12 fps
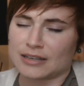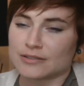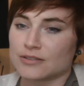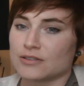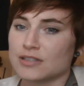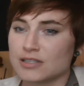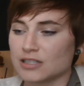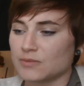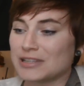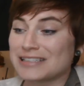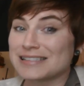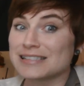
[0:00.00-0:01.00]
So this is going to
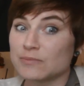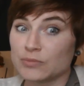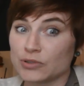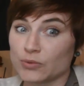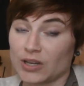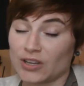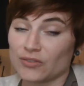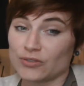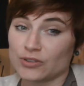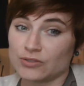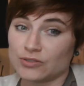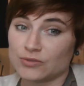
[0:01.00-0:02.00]
be the simpler way for
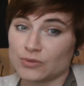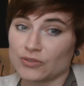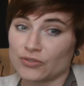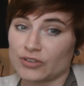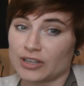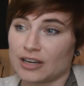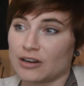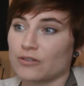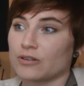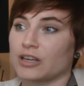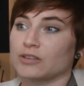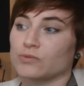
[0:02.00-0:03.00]
you to do it for
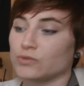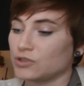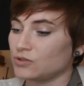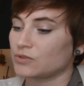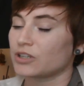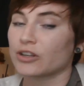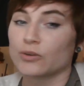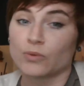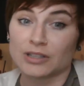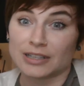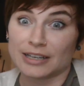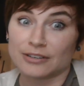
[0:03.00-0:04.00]
now, and we'll do another
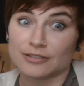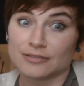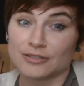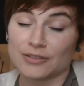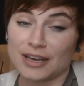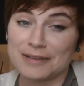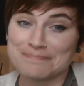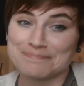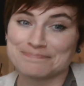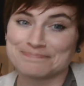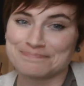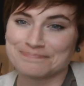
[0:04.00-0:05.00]
one later. Okay?
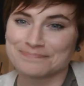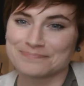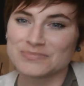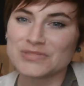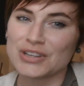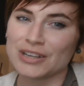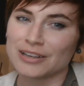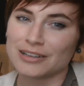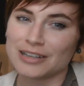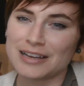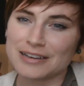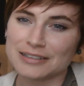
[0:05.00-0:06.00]
Good
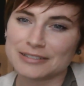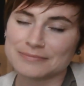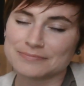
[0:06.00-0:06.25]
luck.